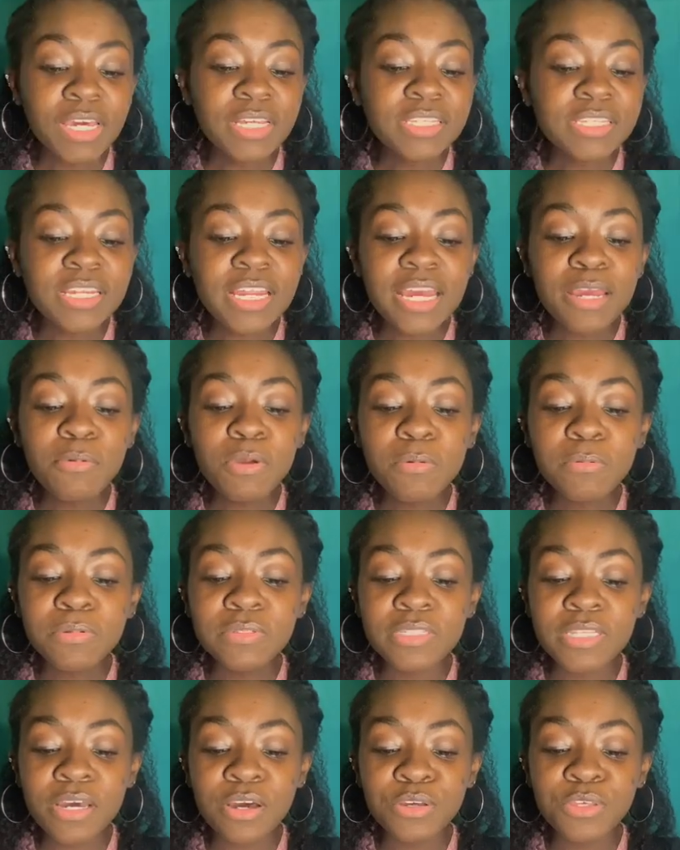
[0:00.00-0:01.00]
Today we will
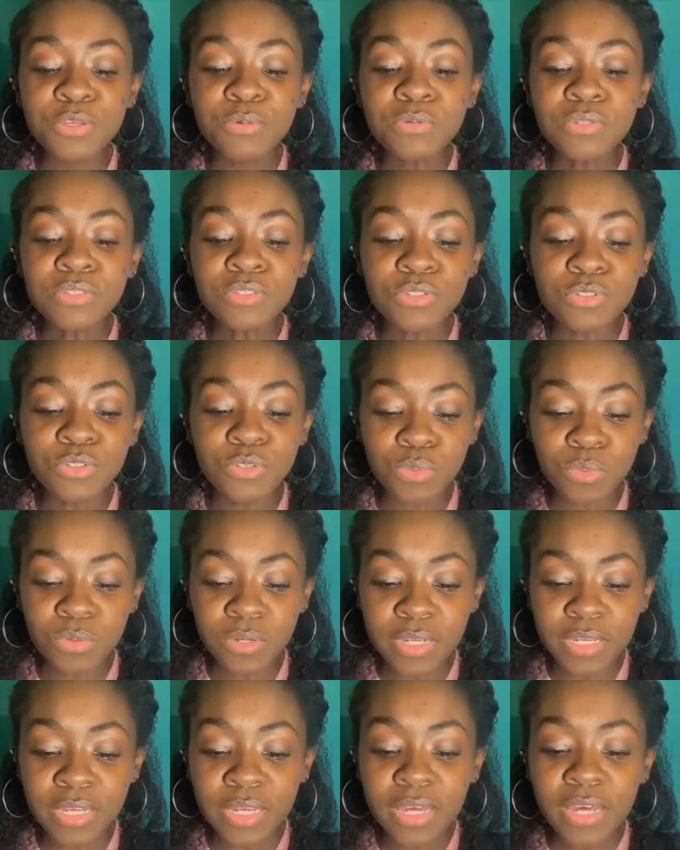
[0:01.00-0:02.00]
tell you a
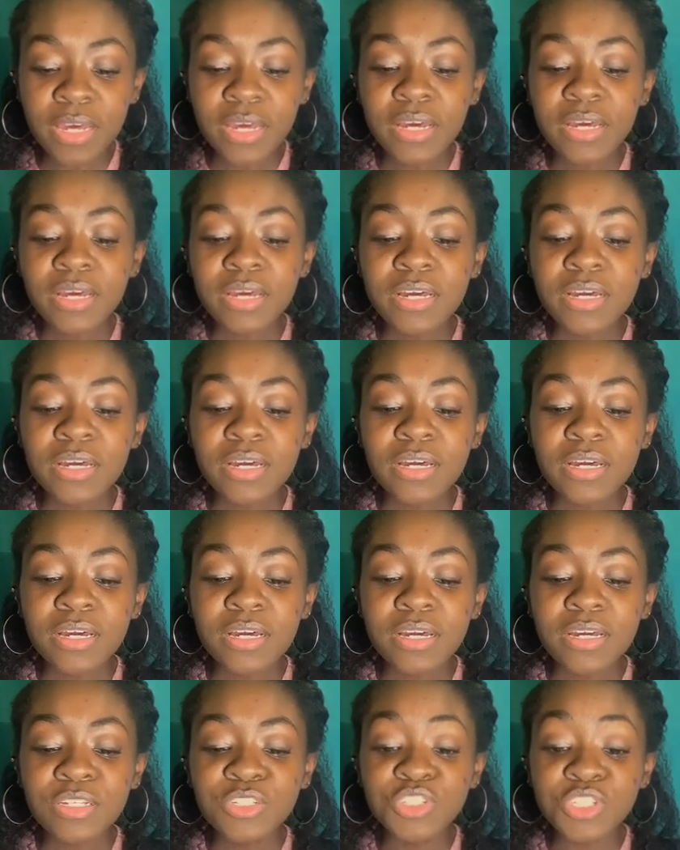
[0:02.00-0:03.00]
story
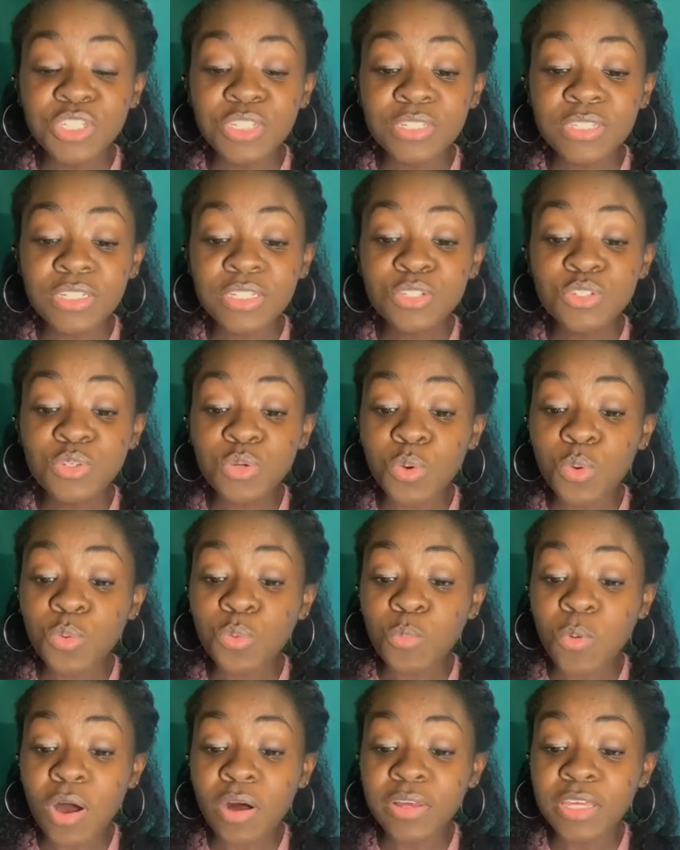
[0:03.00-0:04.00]
Jesus told
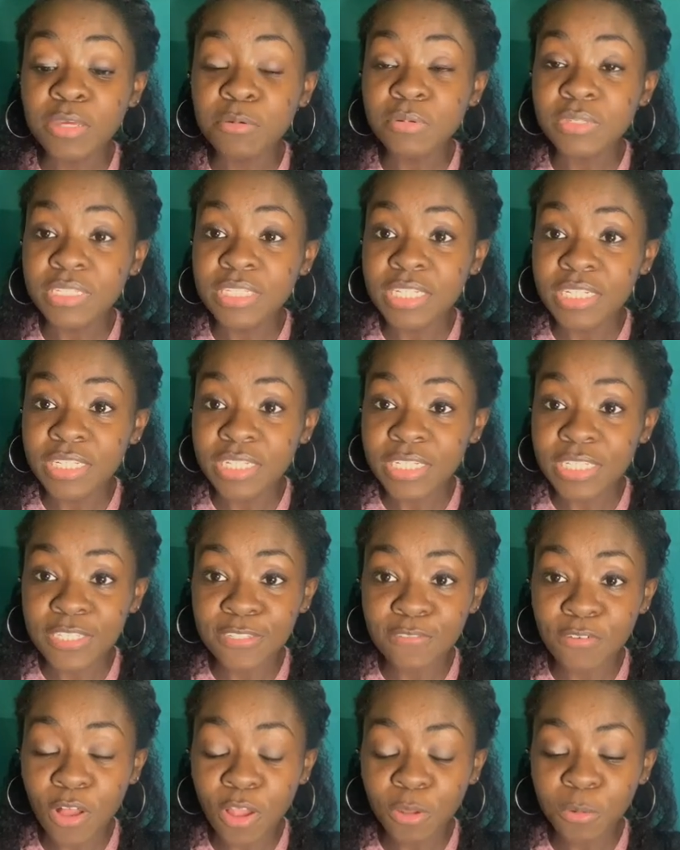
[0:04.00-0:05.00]
while he was teaching his
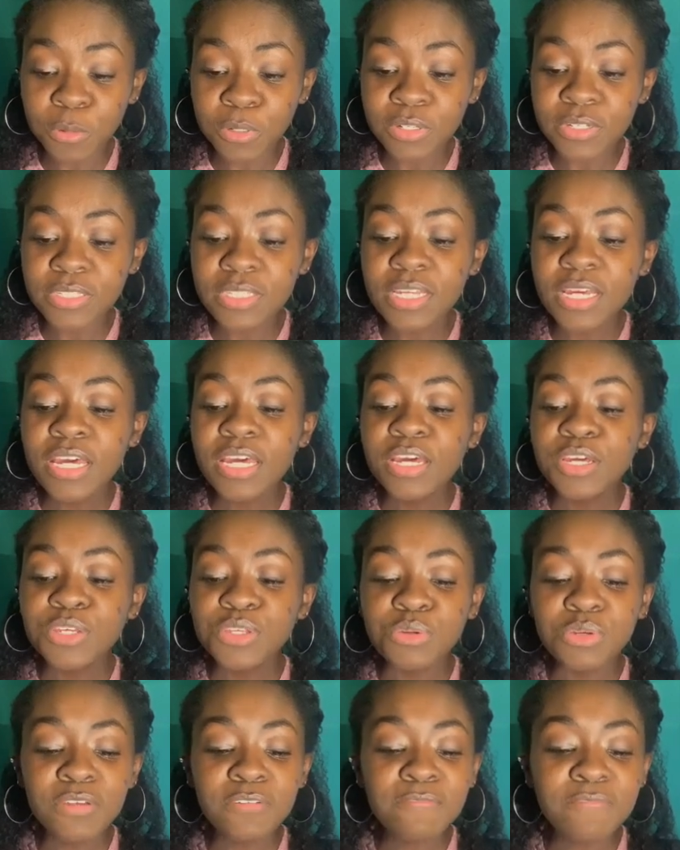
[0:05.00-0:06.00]
followers.
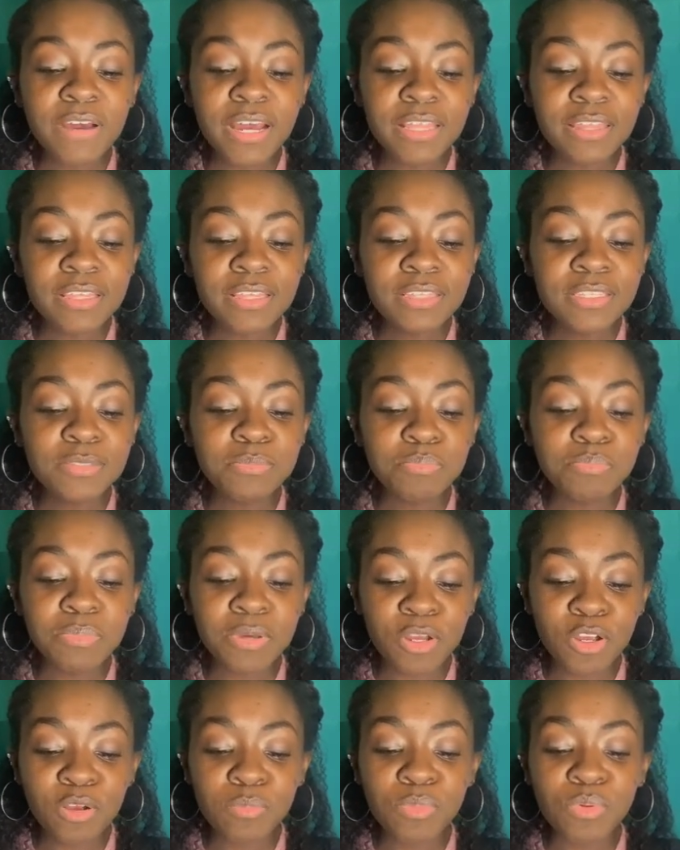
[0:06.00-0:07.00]
You can find this
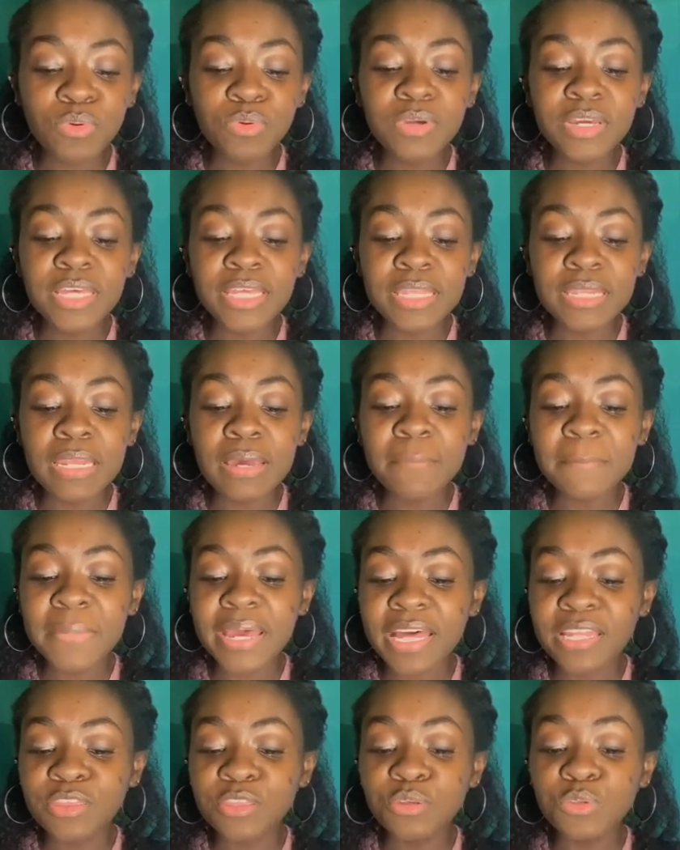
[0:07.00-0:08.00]
parable in
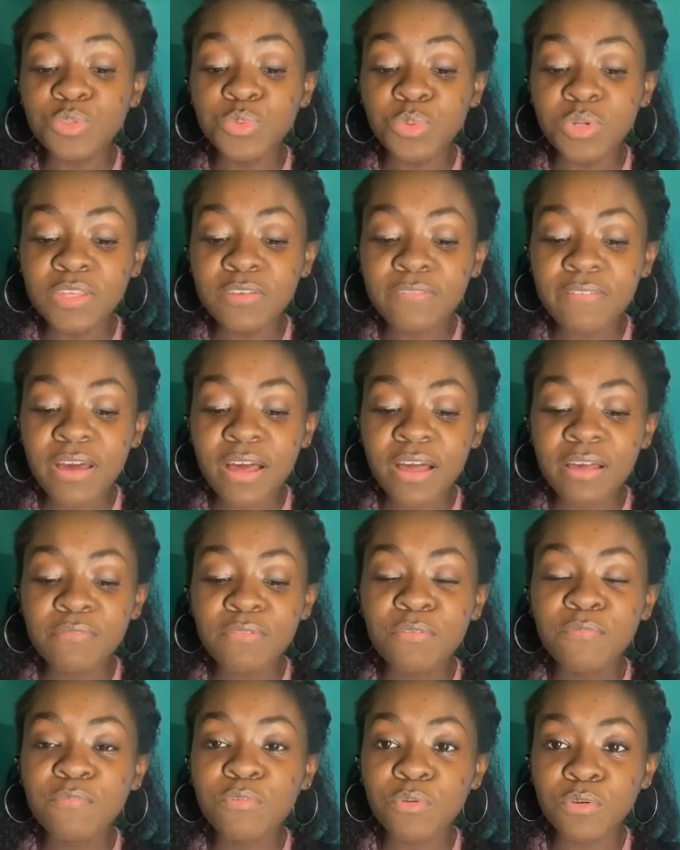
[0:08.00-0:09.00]
Matthew
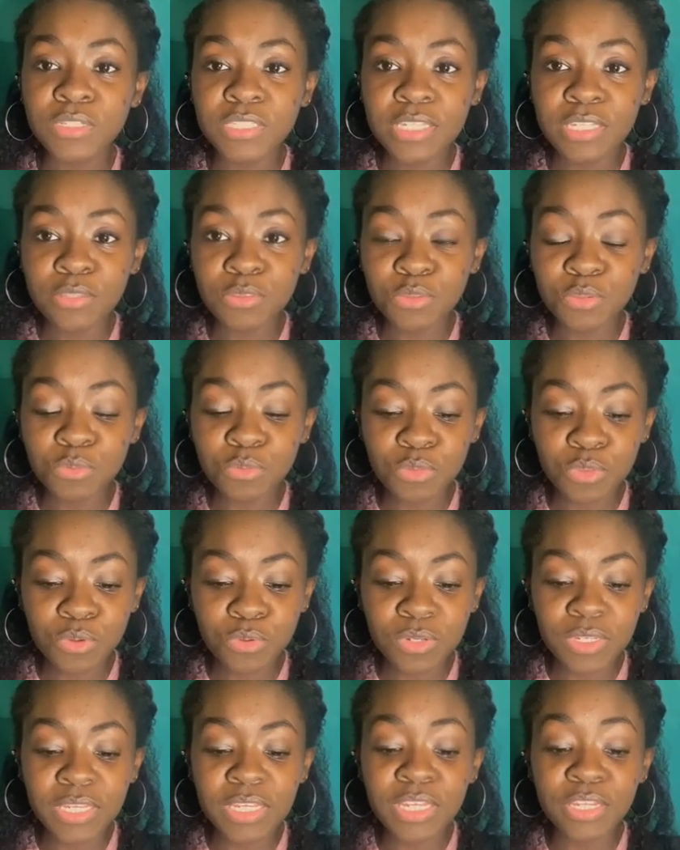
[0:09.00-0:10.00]
25:14 through
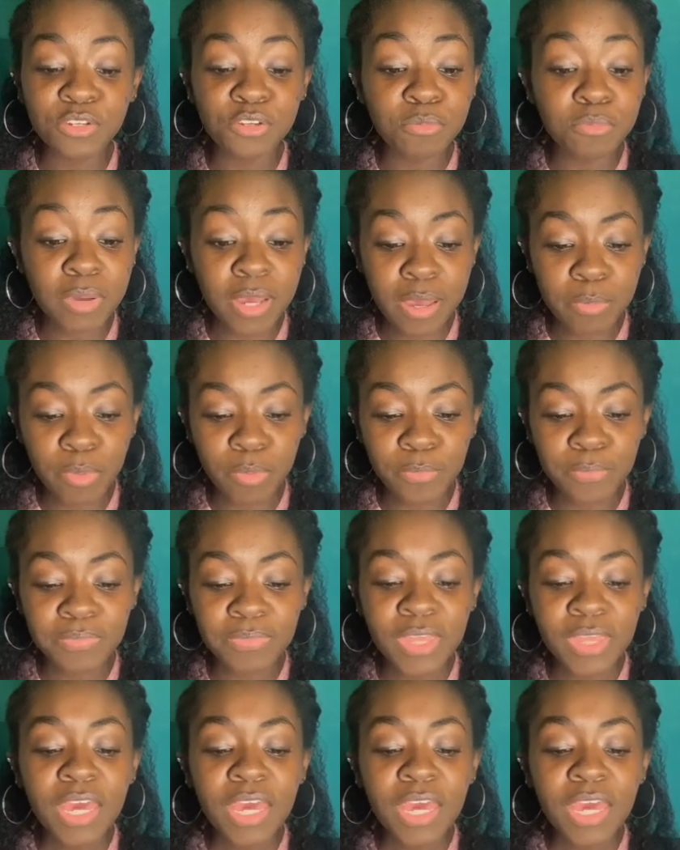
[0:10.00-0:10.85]
30 in your Bible.